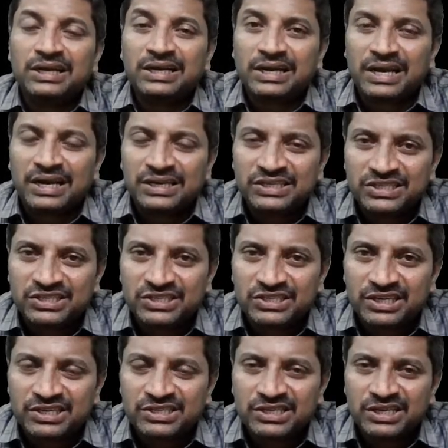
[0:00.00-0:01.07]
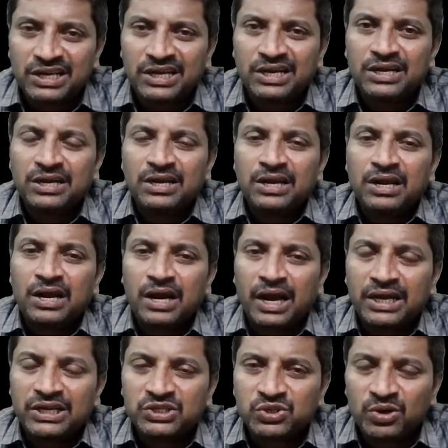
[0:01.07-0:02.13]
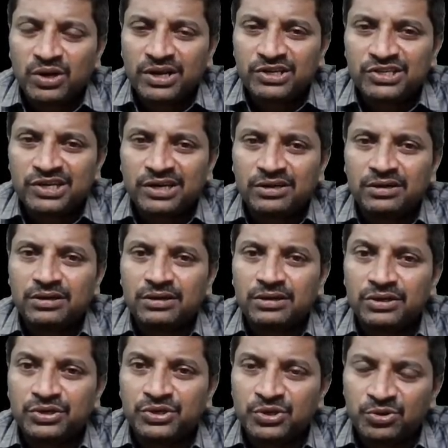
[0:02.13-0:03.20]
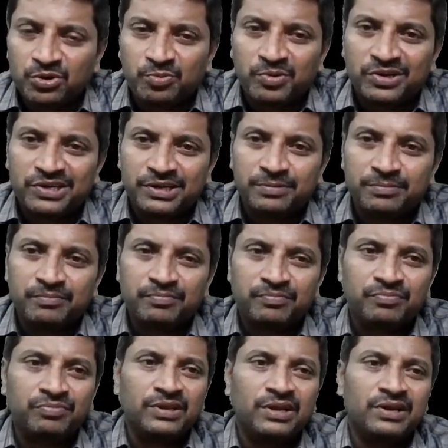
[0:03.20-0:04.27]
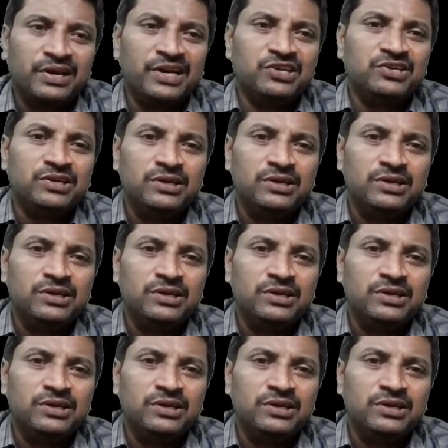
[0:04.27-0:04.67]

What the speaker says: consistency, isolation, durability. Right?